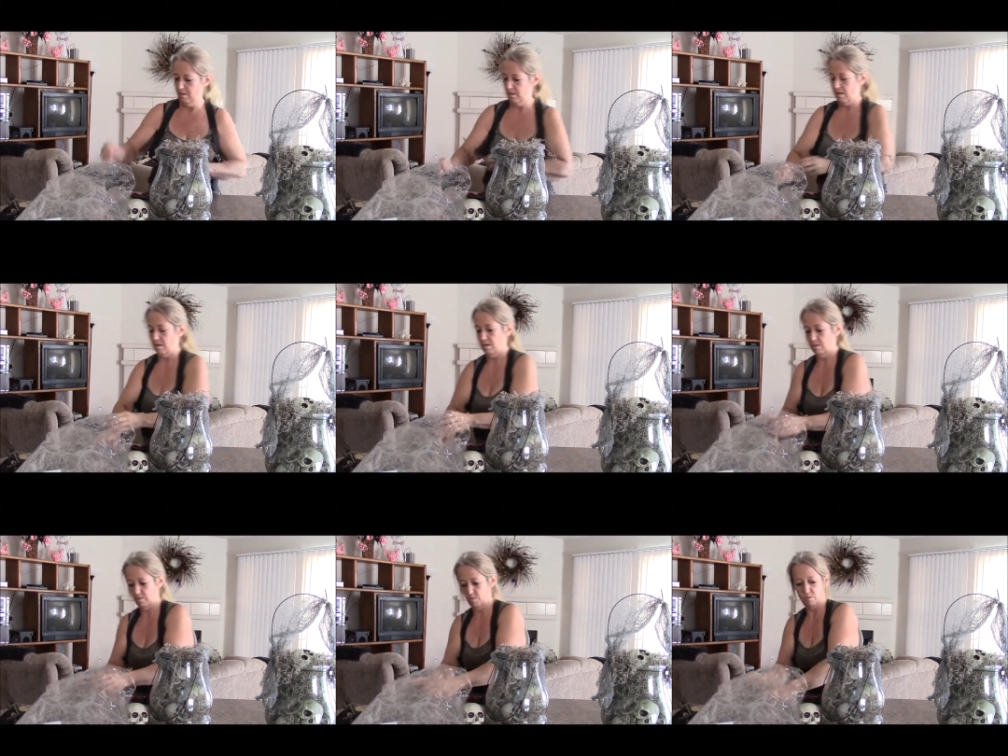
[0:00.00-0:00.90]
Yeah,
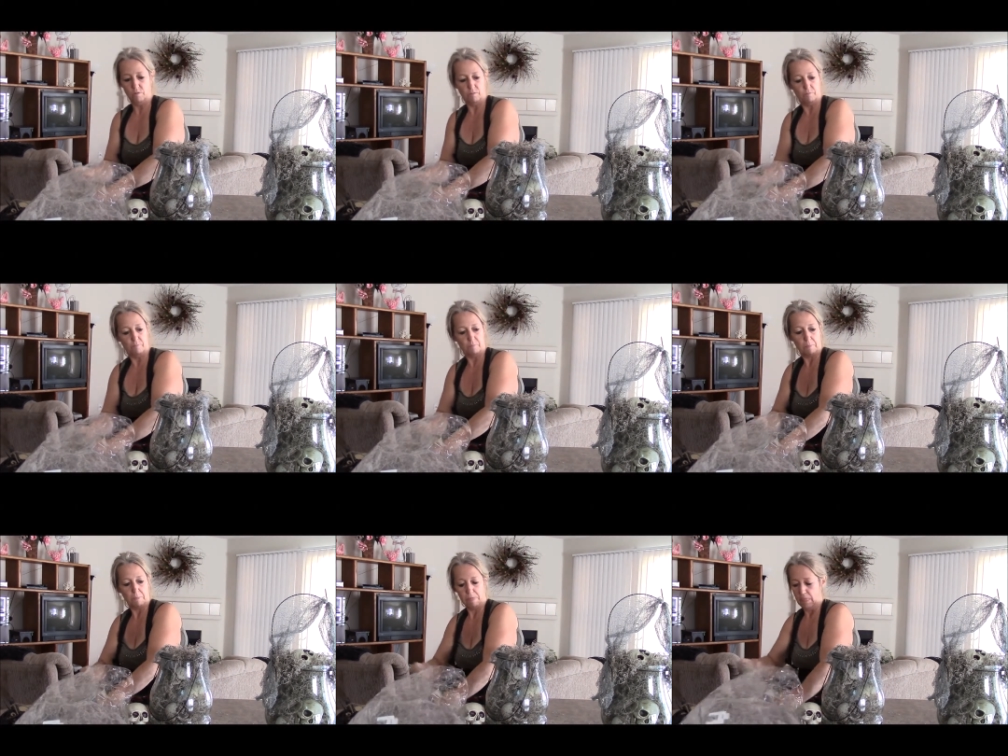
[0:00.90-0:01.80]
cool.
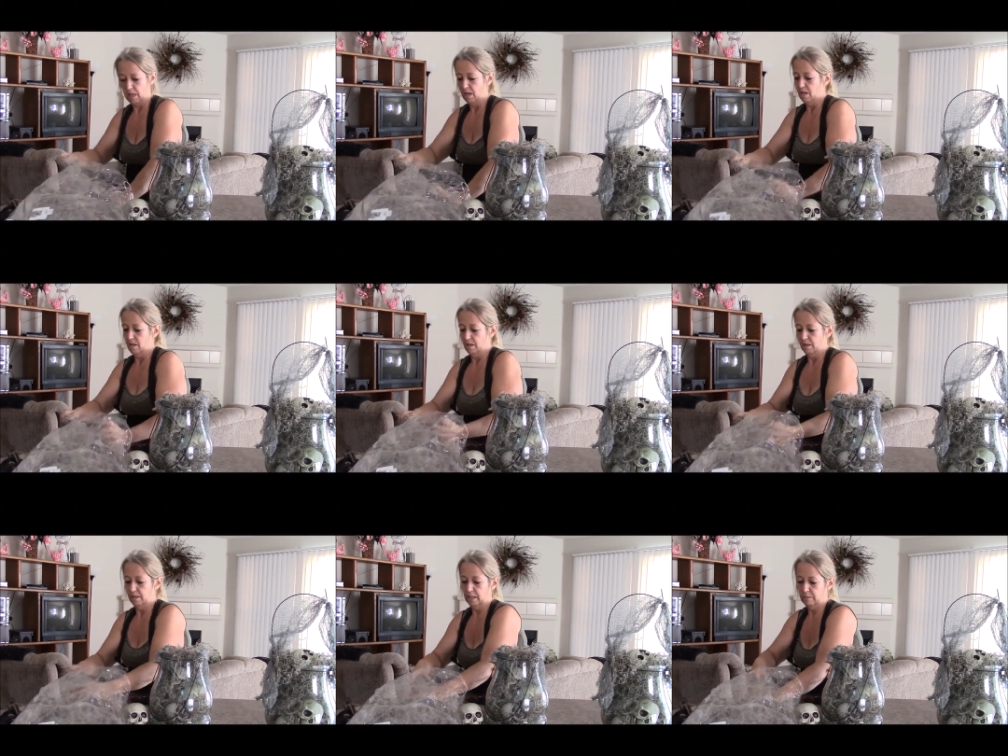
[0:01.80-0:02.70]

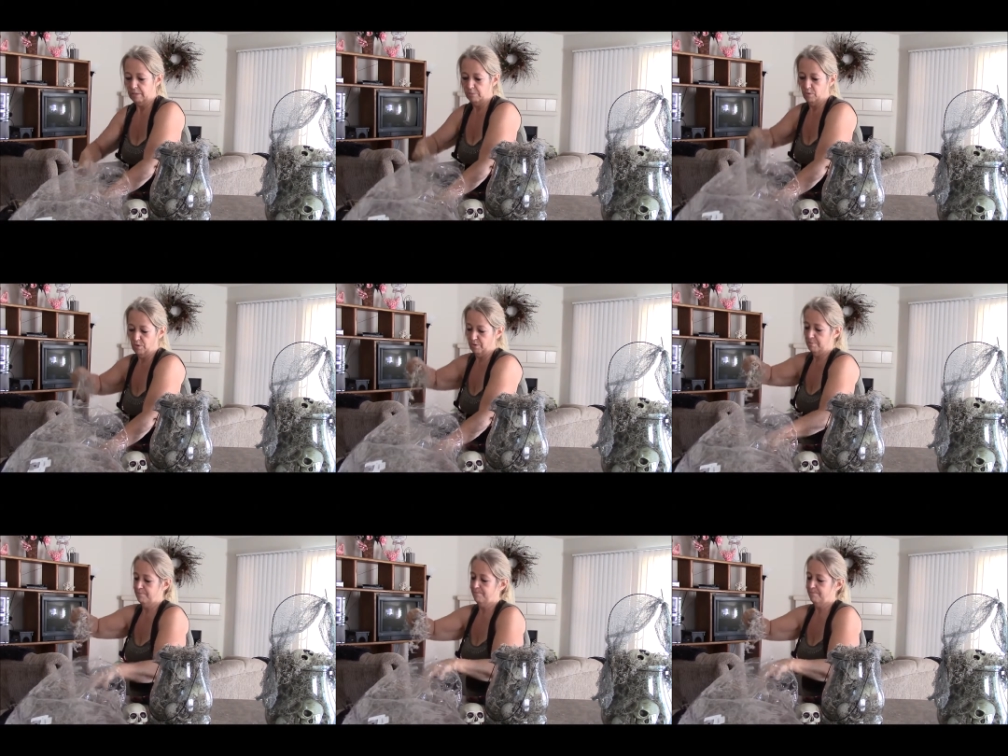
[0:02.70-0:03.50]
A little bit more